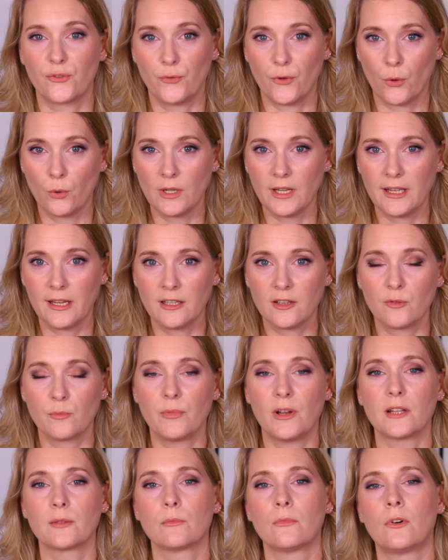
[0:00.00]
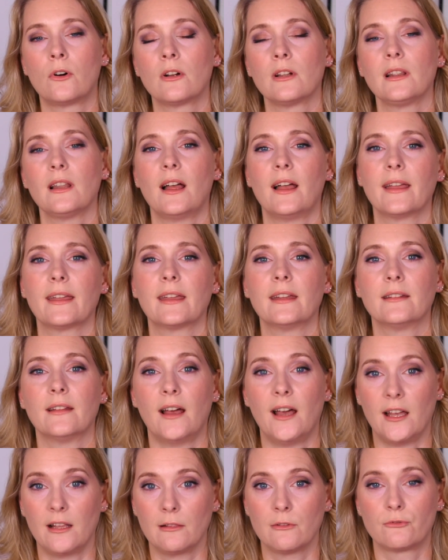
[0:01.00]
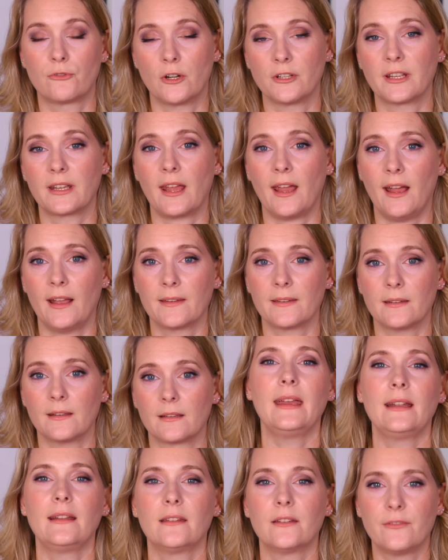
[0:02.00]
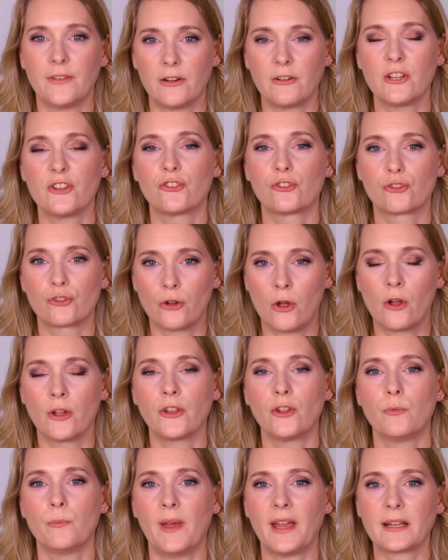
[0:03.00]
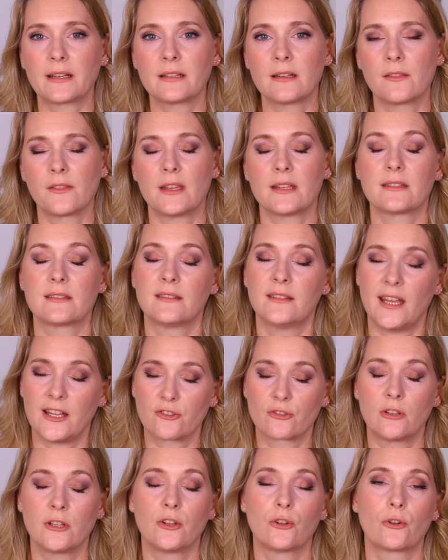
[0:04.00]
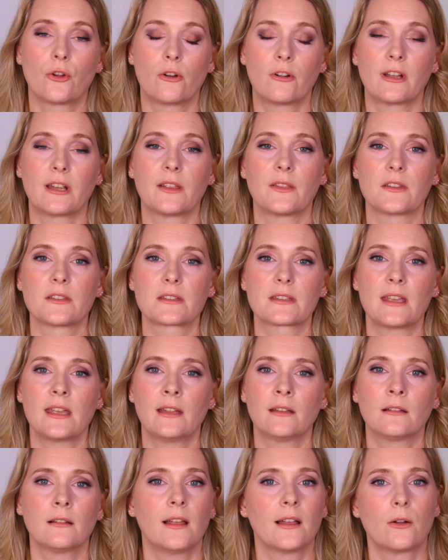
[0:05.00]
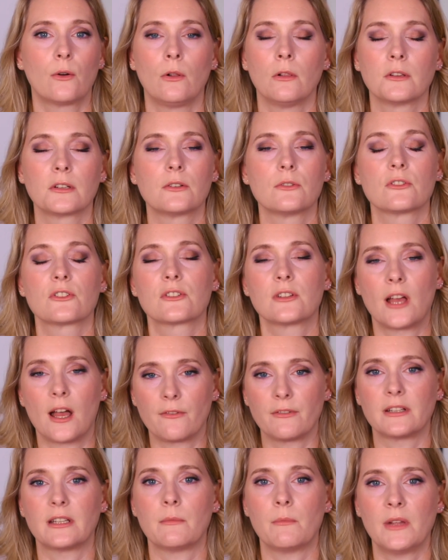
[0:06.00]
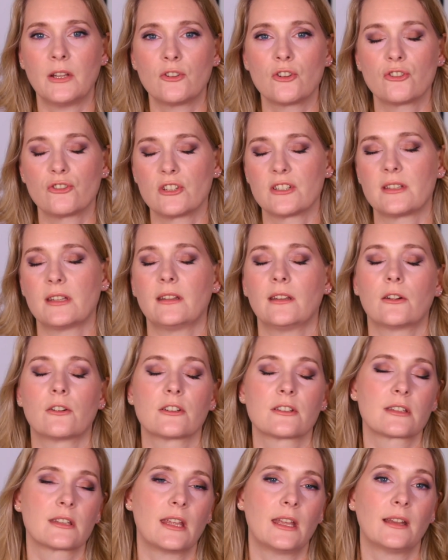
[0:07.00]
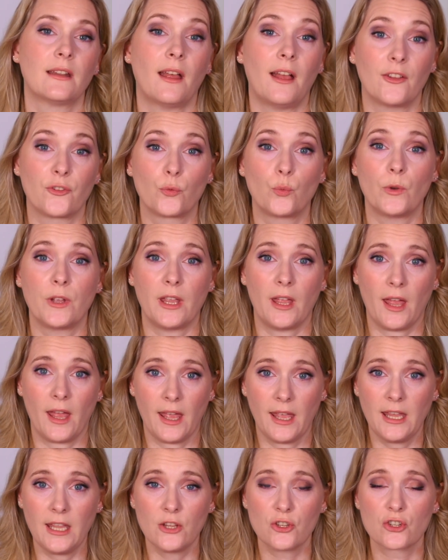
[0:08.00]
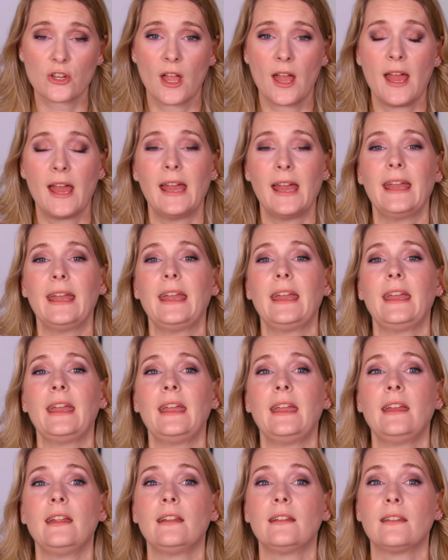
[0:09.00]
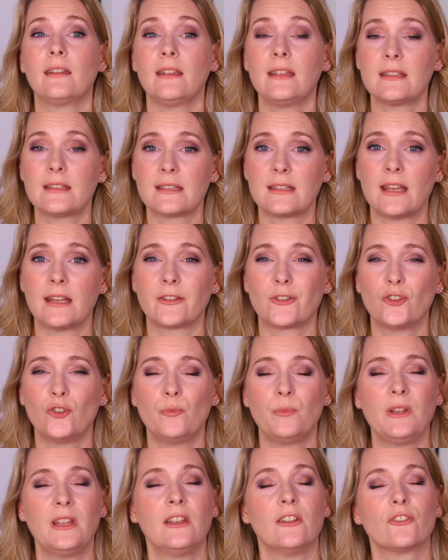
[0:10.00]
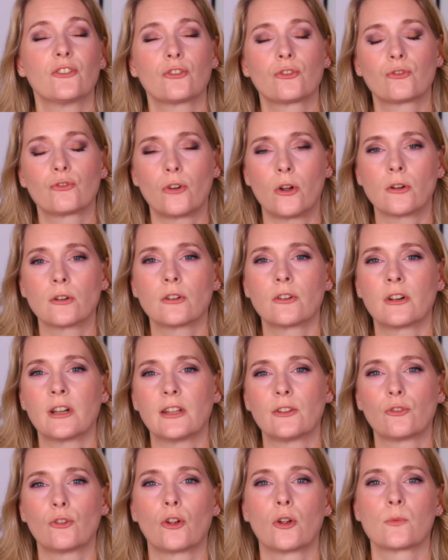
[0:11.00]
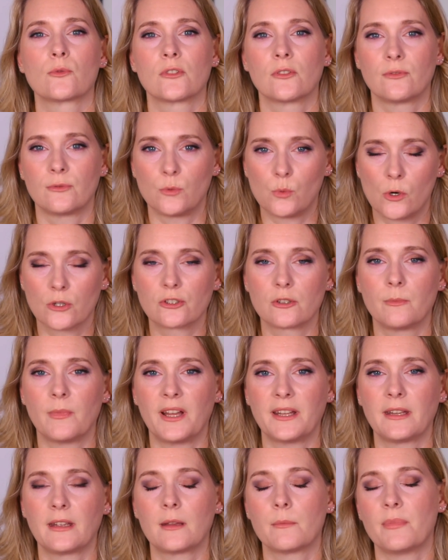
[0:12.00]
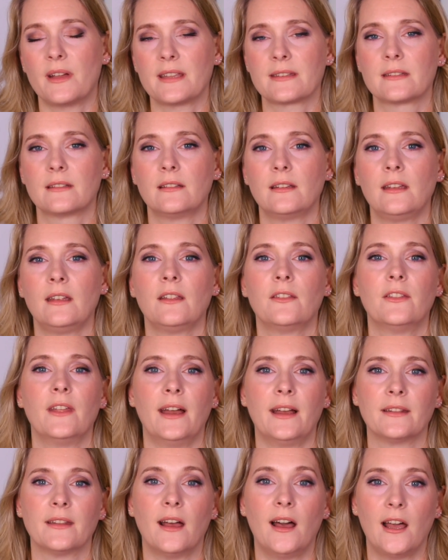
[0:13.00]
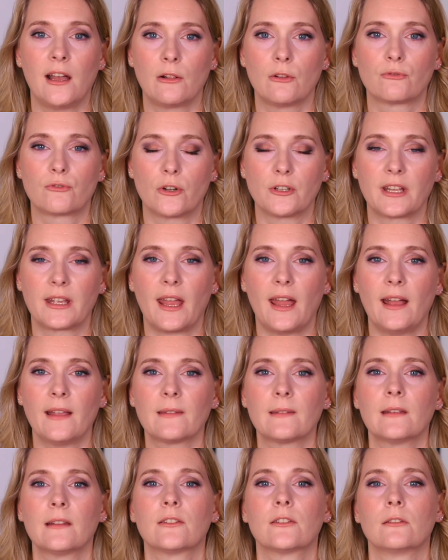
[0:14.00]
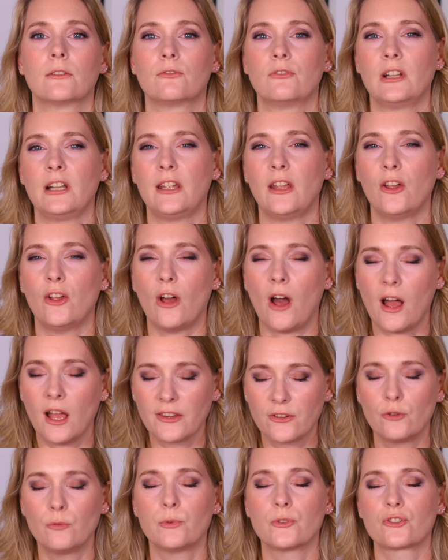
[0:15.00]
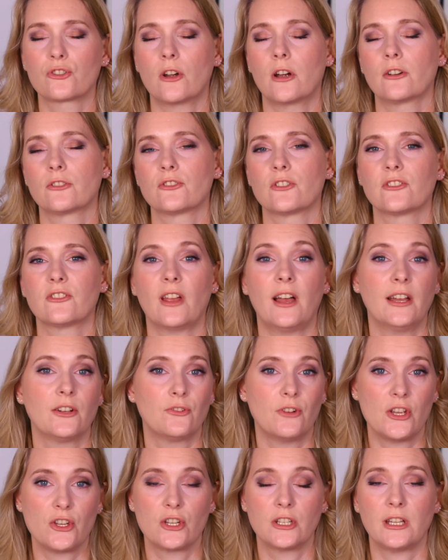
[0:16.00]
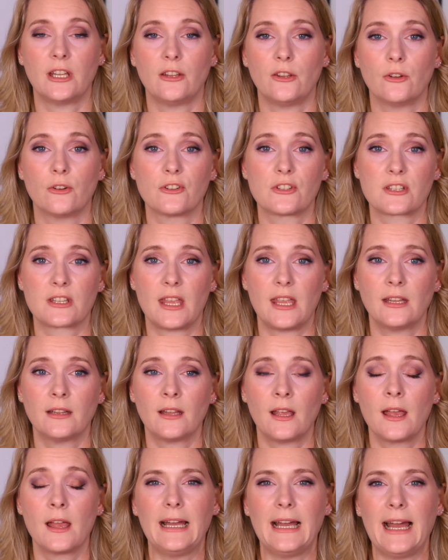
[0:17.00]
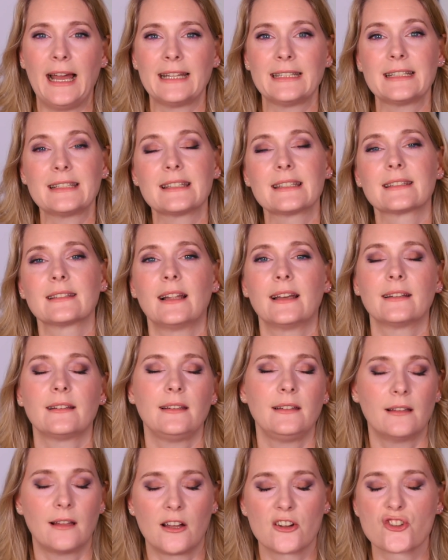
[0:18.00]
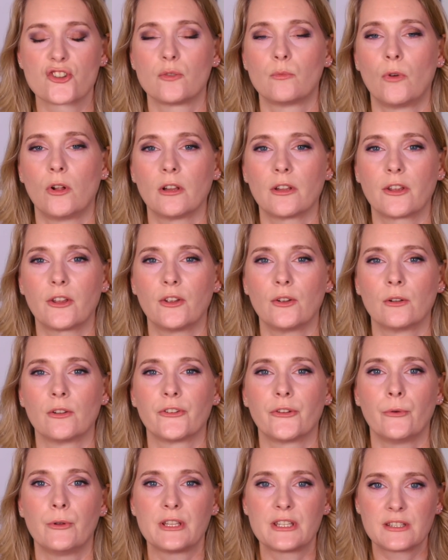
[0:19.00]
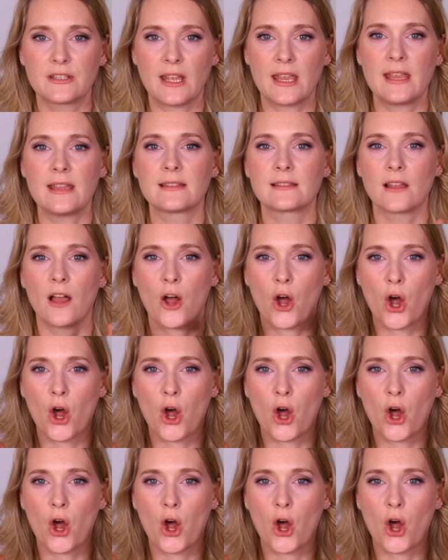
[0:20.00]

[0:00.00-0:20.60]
exfoliant, but more like in hyaluronic acid. It is a very strong humectant that's naturally occurring in the skin. Like all the good stuff, it diminishes in our skin as we age. It is said to be stronger in terms of water binding capacity than hyaluronic acid, so it really supercharges hydration in your skin. And it's a slightly larger molecule, so it stays